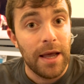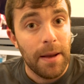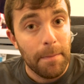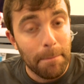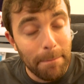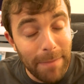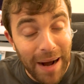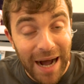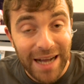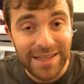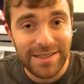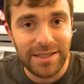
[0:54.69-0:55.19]

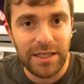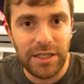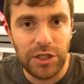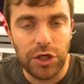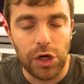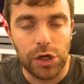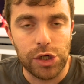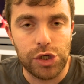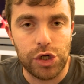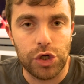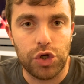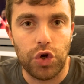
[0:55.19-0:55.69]
But it's
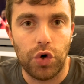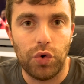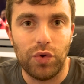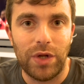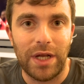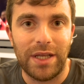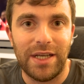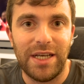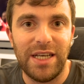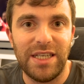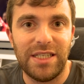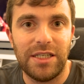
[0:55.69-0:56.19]
also true
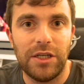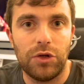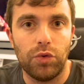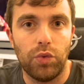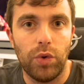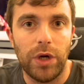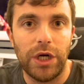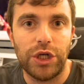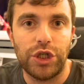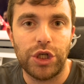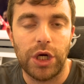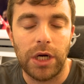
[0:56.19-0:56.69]
that his
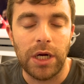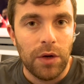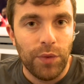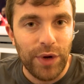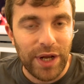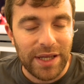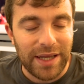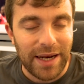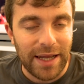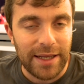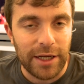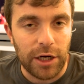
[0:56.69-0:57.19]
situation
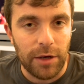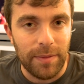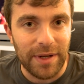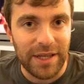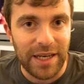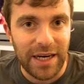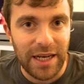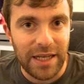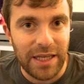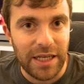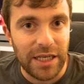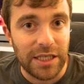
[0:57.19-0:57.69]
with Atletico
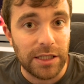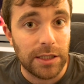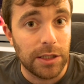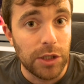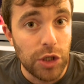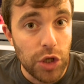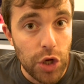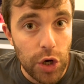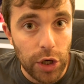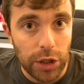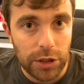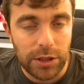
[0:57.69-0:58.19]
Madrid is
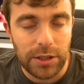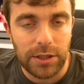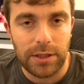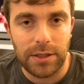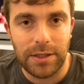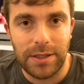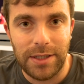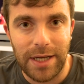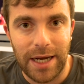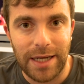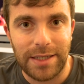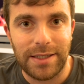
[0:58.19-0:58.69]
not
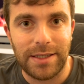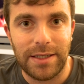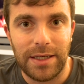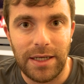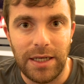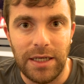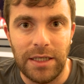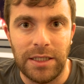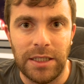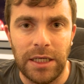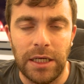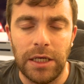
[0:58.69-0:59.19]
that
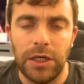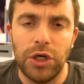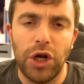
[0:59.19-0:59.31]
easy.